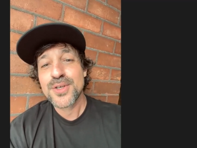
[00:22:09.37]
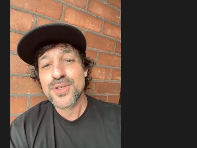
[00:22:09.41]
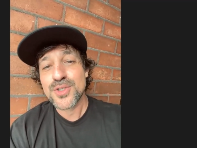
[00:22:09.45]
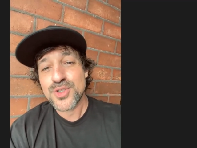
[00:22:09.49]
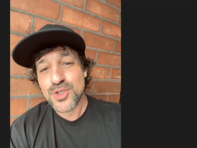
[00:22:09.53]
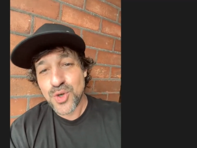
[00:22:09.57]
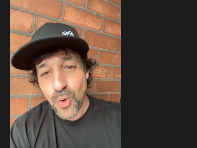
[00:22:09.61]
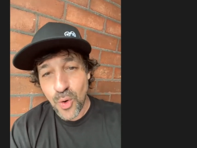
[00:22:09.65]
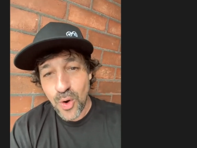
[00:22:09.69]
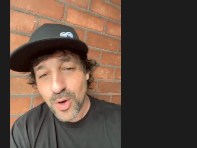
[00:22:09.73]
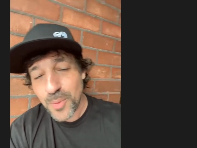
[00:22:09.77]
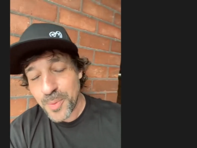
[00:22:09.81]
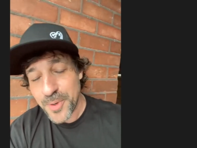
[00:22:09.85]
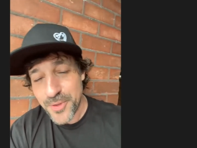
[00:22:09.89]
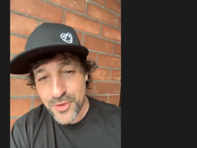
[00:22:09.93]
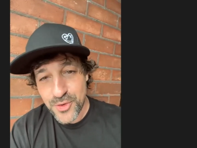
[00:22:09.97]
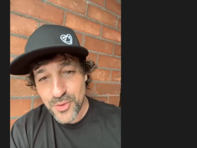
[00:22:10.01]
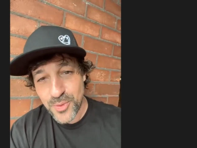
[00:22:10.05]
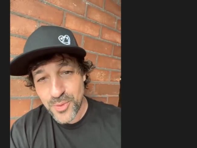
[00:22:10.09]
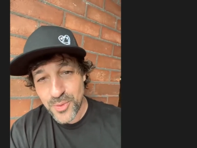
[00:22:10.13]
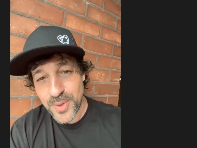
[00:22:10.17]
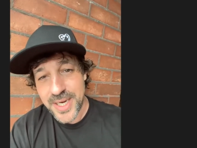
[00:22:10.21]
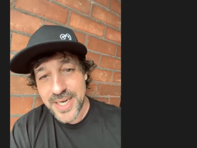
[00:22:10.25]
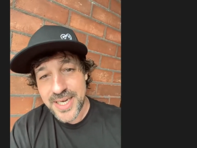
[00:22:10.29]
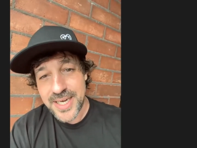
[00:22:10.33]
tour with
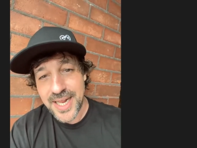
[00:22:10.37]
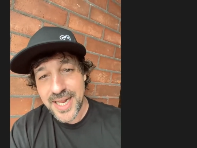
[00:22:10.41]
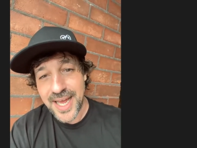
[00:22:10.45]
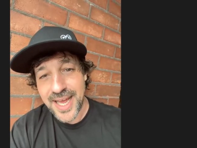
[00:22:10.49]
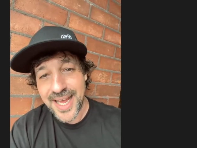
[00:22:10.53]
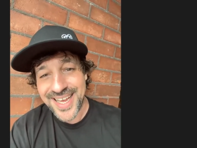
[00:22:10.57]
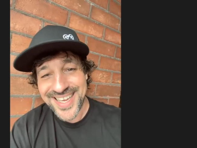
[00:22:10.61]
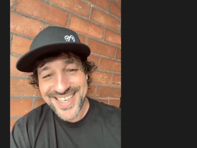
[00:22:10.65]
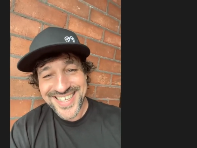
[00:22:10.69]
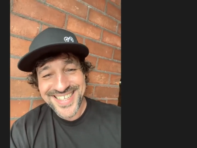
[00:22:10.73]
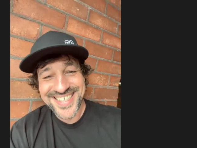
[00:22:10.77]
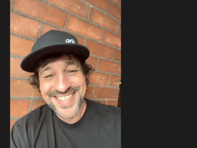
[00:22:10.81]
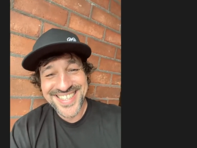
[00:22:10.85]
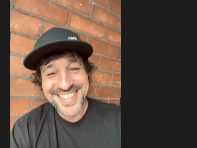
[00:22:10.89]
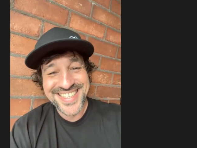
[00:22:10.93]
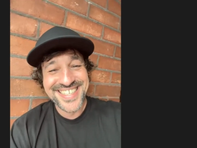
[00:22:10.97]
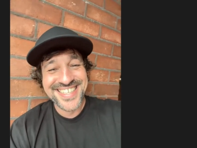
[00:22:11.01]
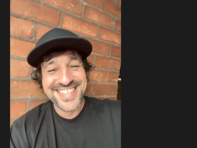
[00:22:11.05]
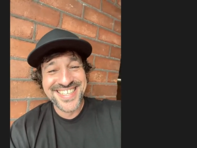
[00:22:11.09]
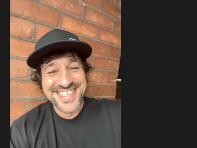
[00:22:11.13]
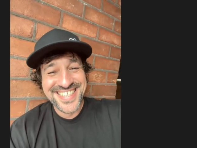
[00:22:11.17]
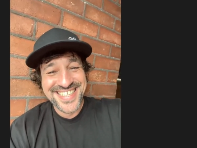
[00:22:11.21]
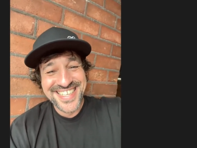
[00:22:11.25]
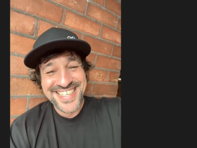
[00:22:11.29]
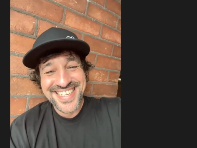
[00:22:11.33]
Green Day,
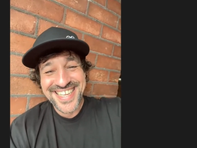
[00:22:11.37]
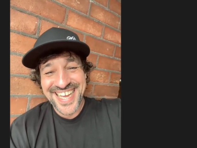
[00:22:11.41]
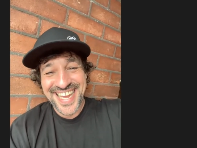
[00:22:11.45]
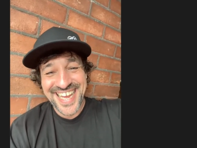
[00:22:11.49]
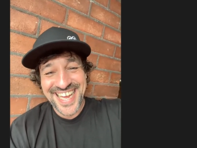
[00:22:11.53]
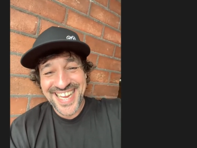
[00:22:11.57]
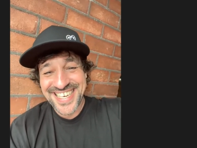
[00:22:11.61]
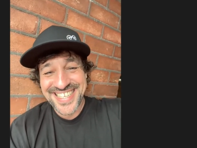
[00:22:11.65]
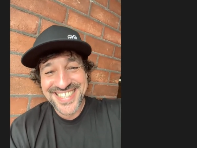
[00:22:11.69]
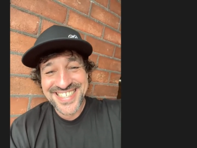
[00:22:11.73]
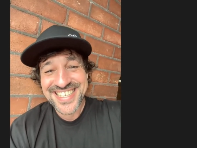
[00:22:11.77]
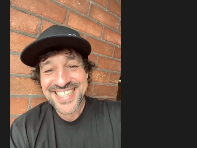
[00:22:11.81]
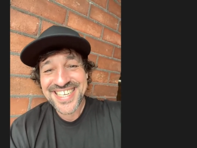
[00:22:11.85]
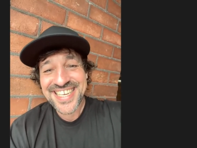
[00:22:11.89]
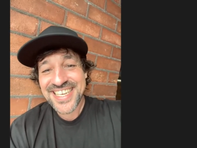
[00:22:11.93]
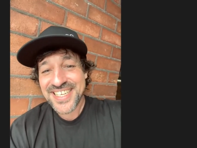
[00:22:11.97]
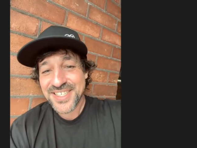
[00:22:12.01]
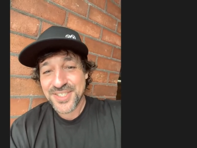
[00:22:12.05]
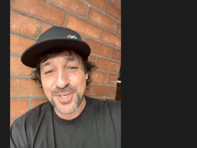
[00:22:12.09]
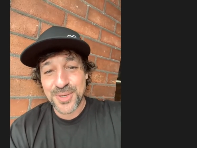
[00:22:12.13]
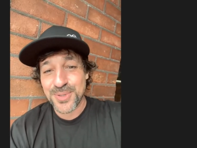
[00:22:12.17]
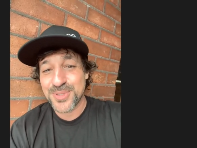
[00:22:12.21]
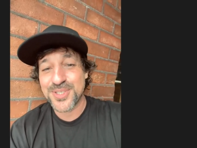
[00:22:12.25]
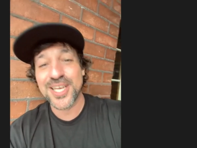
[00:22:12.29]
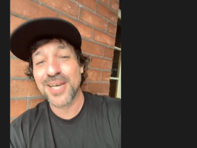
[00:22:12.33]
and
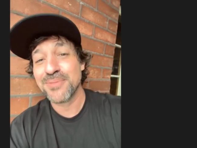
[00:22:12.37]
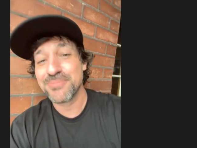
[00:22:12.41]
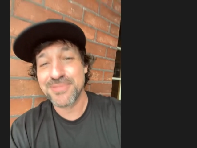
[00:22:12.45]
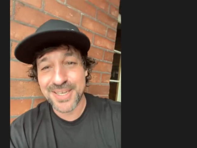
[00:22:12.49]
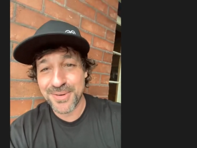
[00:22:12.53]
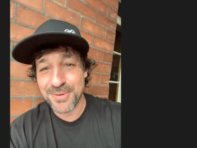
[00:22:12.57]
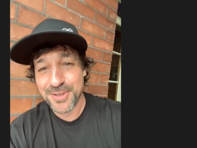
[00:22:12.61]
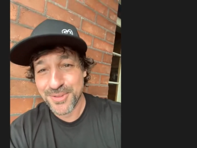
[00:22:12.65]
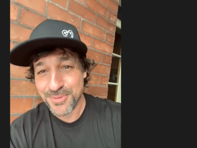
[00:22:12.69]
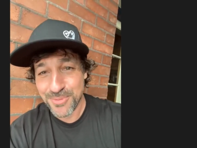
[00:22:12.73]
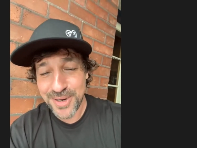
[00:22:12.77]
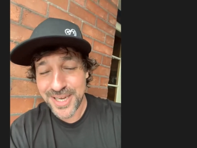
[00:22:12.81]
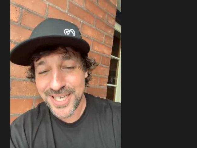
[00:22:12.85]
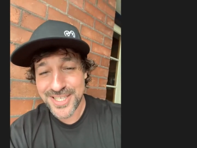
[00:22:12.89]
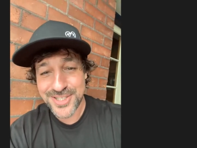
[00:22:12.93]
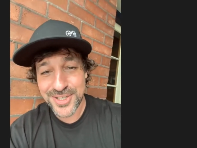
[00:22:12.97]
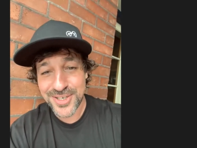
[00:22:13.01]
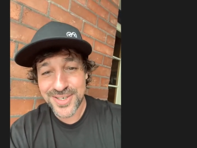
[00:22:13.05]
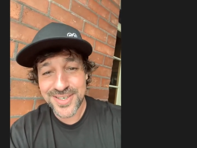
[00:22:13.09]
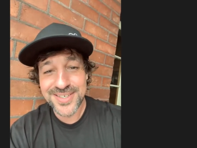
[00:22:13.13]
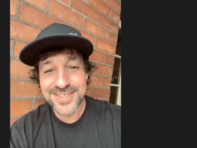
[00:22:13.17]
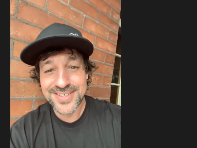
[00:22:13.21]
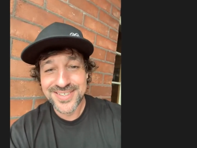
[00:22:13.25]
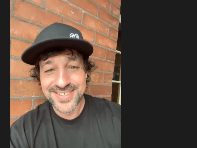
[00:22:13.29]
do something with Weezer.